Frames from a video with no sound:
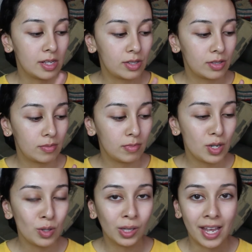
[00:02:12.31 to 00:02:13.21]
This
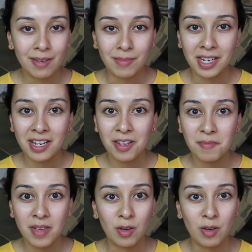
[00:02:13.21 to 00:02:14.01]
Nude Light Medium,